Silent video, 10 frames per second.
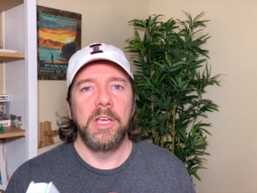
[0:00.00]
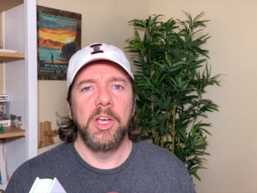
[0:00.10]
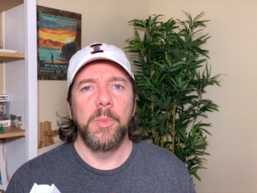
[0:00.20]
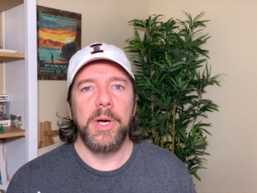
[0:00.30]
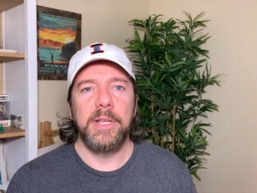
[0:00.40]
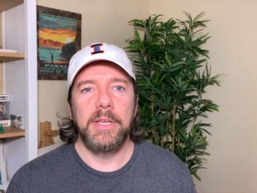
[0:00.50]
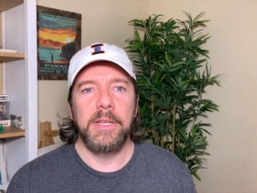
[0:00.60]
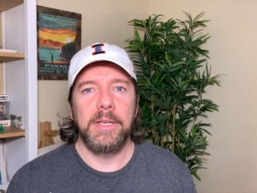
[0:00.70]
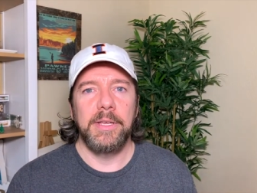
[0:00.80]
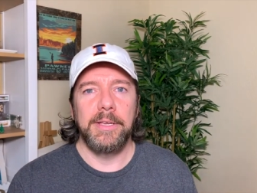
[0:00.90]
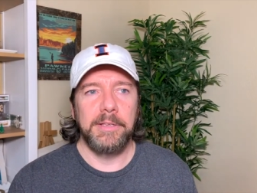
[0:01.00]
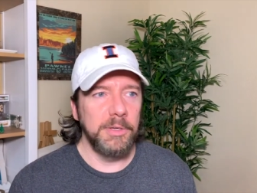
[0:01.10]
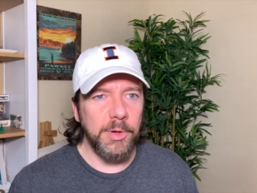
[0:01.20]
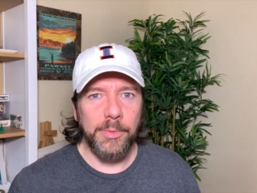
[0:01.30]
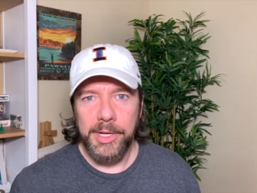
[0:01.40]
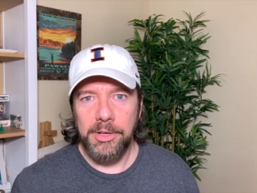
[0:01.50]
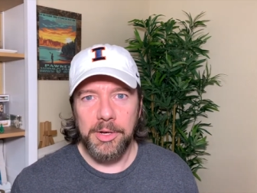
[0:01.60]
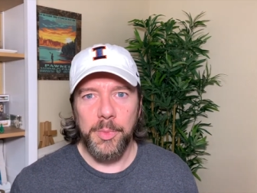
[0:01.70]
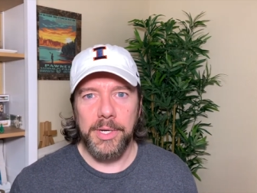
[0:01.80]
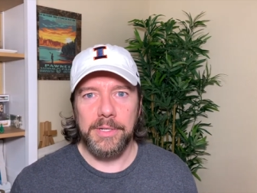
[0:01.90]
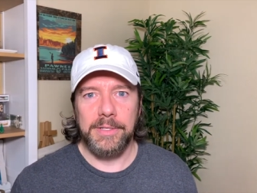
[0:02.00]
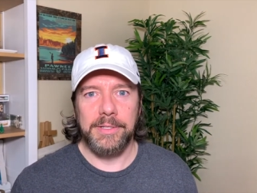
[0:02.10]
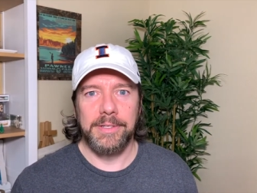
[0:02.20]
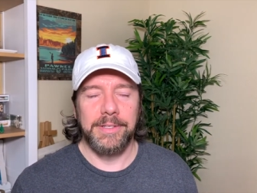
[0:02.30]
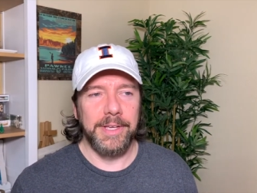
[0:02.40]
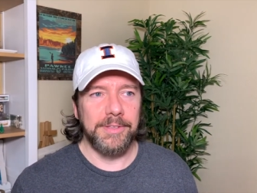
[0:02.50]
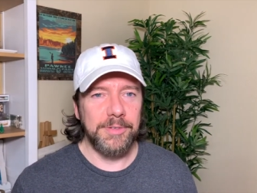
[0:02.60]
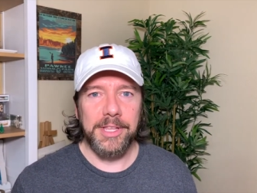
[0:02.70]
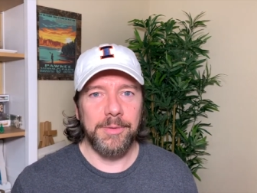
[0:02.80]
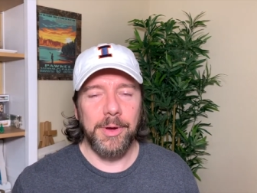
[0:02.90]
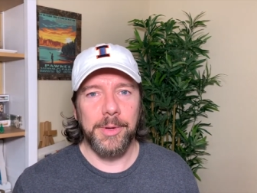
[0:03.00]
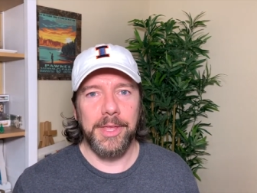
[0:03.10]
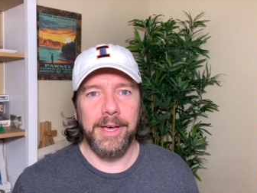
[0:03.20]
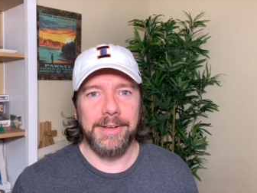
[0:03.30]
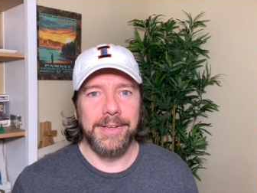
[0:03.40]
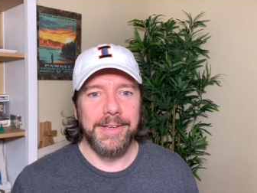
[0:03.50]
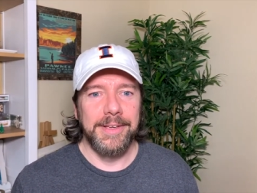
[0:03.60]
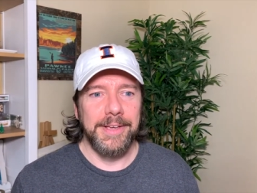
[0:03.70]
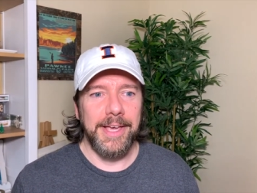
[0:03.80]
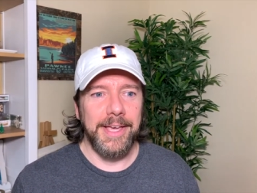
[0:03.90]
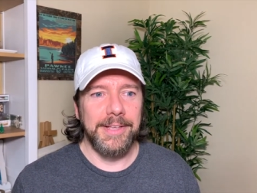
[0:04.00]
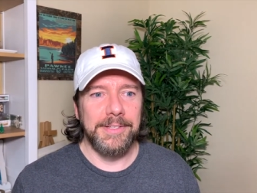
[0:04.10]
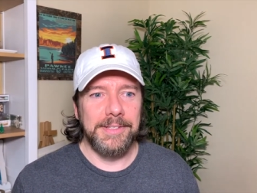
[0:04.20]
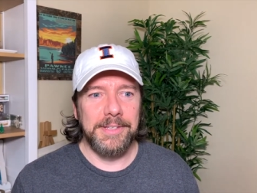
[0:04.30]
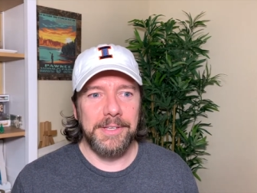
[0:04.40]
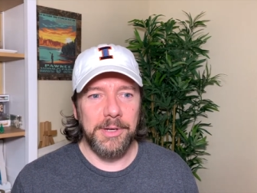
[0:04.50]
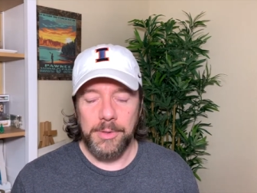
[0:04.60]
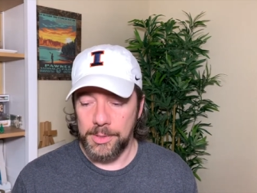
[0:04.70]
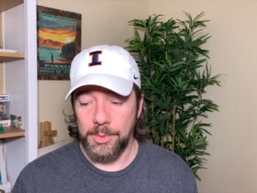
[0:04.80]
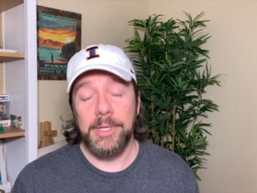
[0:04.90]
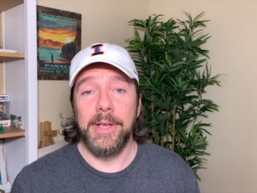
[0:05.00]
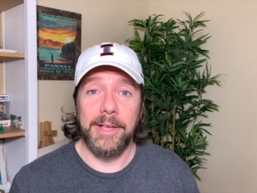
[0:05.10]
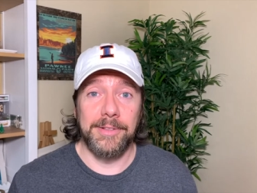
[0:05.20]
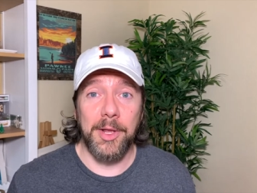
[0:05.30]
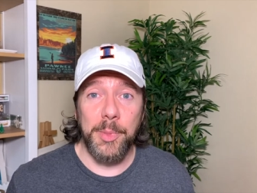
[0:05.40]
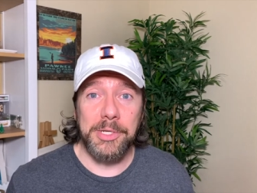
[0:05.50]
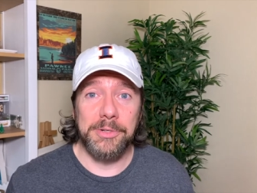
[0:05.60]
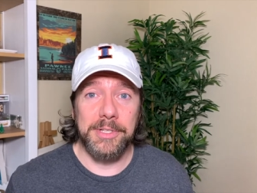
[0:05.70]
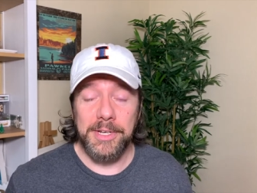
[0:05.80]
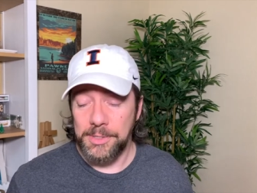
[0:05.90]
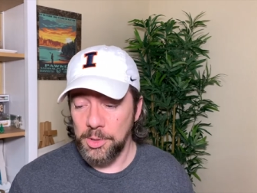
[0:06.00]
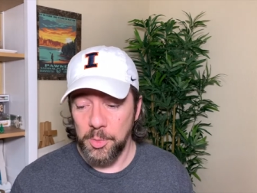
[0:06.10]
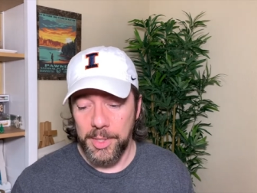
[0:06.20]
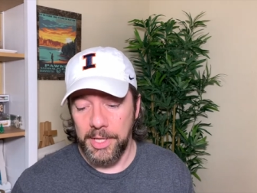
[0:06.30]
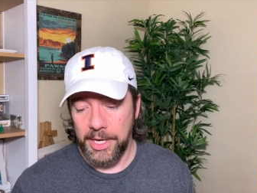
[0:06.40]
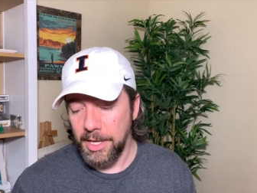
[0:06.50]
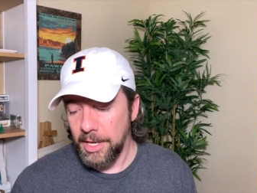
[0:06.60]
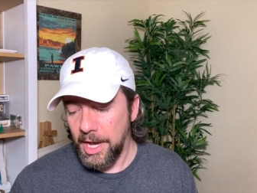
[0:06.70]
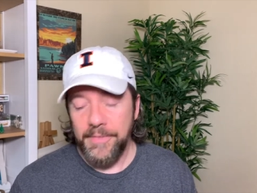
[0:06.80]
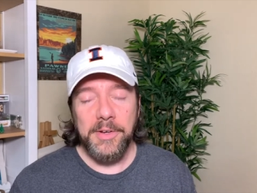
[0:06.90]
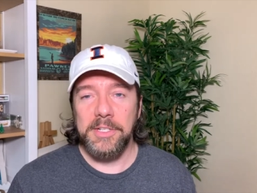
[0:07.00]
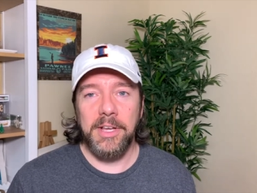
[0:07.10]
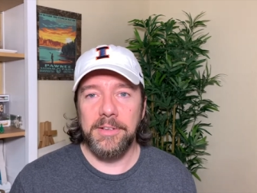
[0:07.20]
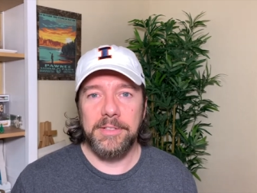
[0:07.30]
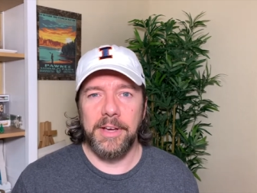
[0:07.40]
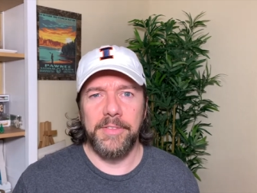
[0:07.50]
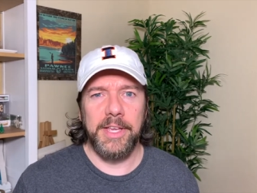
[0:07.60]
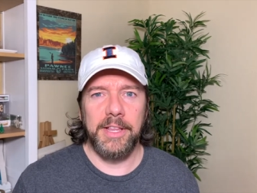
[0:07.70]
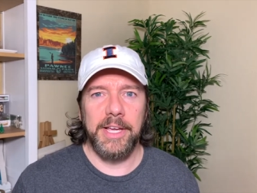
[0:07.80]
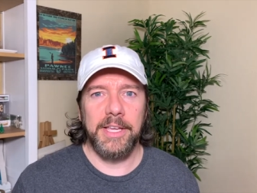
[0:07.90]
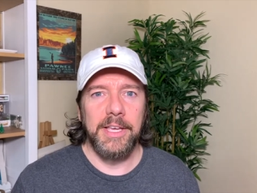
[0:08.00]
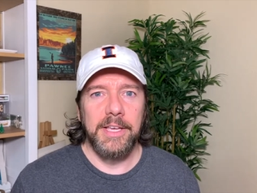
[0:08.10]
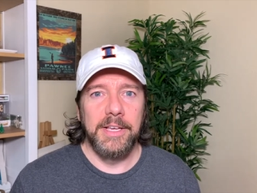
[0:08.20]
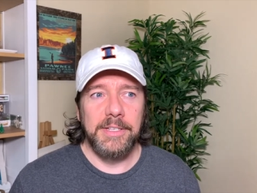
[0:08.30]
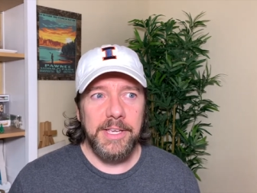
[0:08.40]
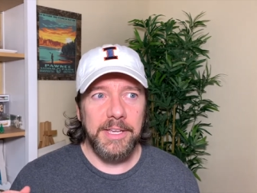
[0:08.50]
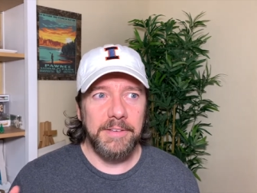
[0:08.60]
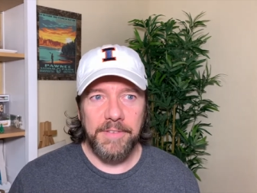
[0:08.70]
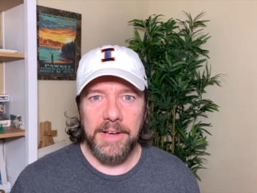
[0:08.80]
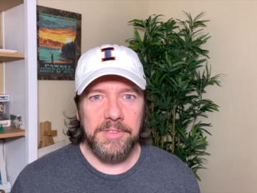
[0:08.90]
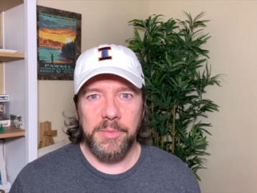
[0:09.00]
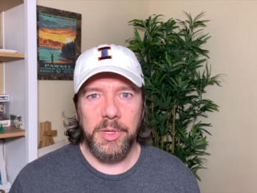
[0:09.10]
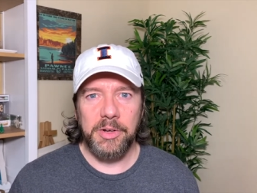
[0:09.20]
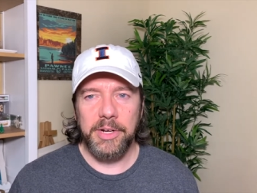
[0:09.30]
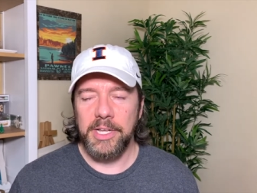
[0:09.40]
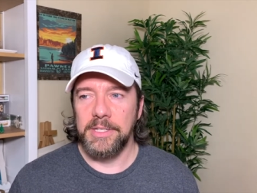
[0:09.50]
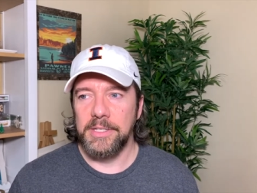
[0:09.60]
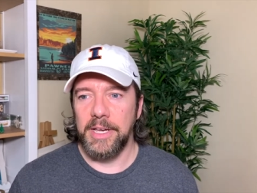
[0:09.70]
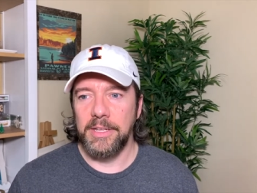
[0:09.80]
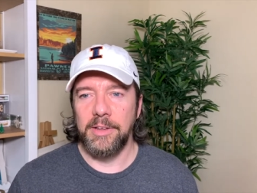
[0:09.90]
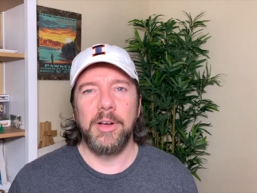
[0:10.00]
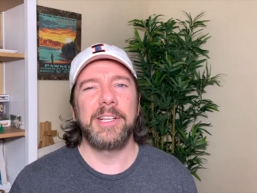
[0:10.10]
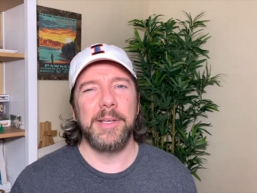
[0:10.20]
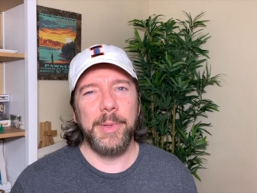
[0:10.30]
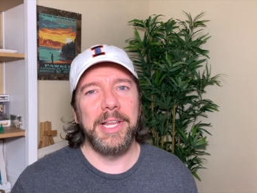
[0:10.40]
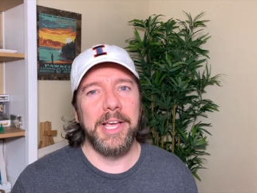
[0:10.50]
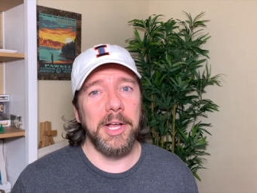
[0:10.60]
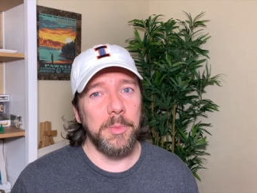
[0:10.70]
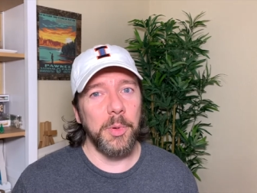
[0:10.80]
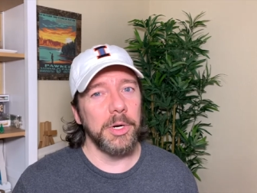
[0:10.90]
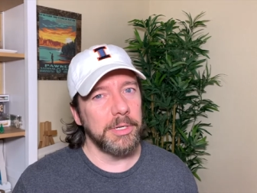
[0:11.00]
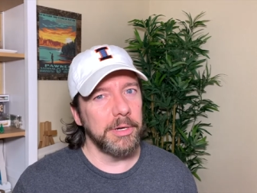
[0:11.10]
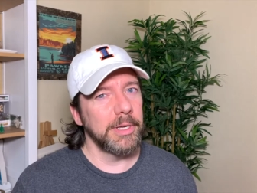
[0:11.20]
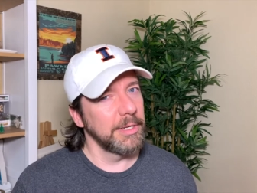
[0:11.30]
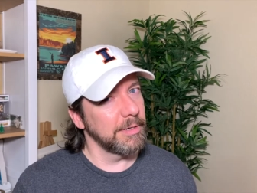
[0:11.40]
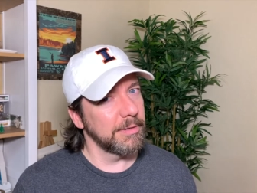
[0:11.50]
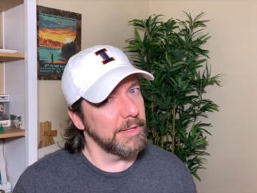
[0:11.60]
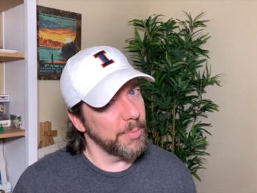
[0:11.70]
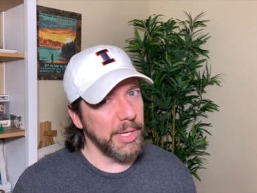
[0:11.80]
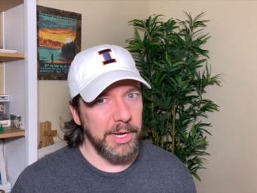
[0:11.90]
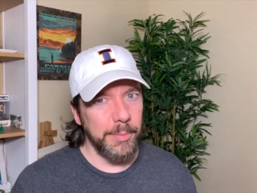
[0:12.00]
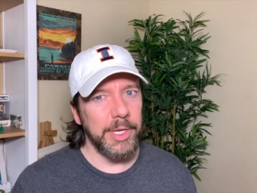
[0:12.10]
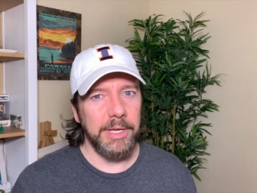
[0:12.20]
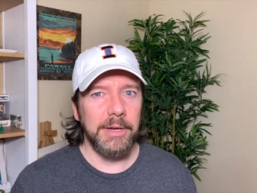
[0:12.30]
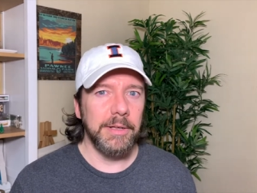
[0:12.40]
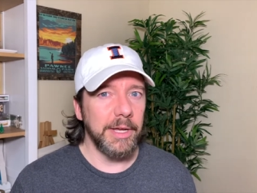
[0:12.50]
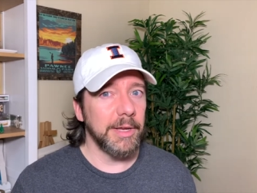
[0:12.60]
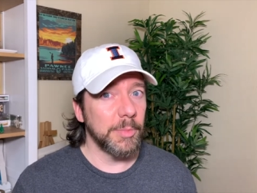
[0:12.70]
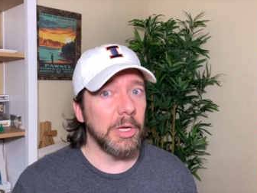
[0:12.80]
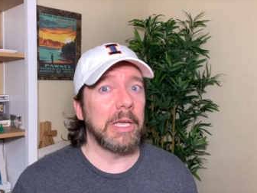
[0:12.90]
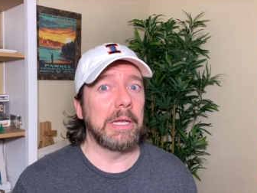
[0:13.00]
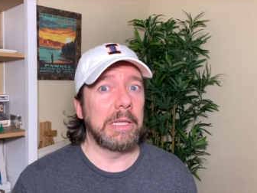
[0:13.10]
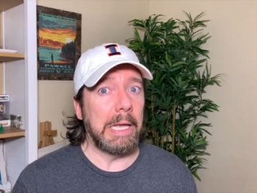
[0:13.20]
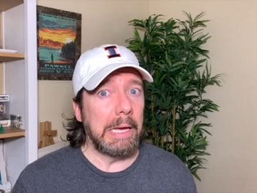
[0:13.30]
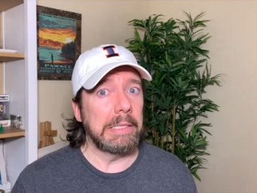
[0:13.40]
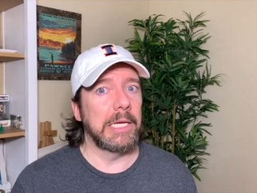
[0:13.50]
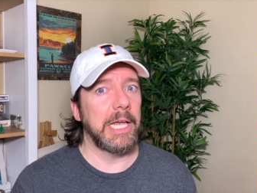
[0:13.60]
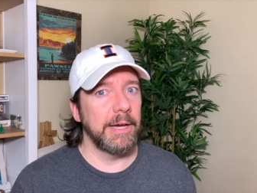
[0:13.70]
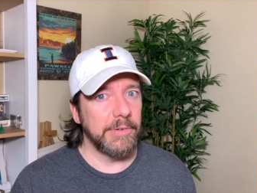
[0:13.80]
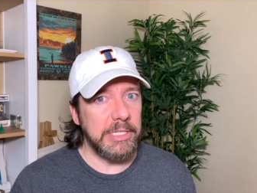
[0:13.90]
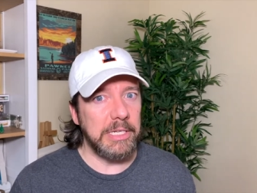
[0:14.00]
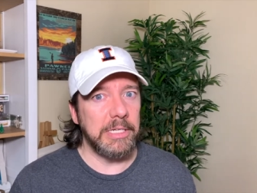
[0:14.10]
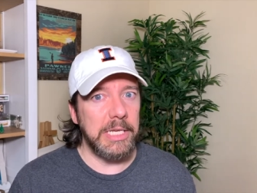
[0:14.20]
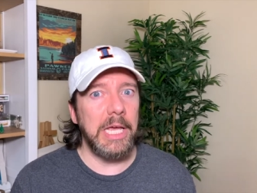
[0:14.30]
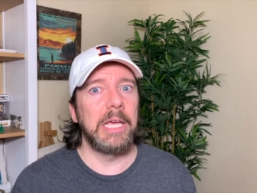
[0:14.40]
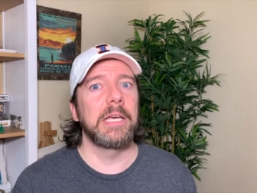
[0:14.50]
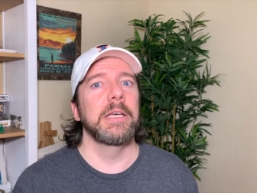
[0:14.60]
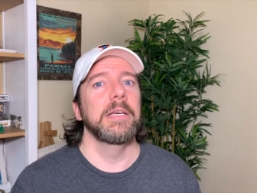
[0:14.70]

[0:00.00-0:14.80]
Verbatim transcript: but you can read cookbooks. Like, there's nothing wrong with that. And, you know, this one has a lot of pictures in it too, but, like, I found a ton of stuff that, like, taking 5 simple ingredients that, you know, because I'm getting kind of bored cooking under the pandemic here. Like, I'm cooking a lot, like, every single day.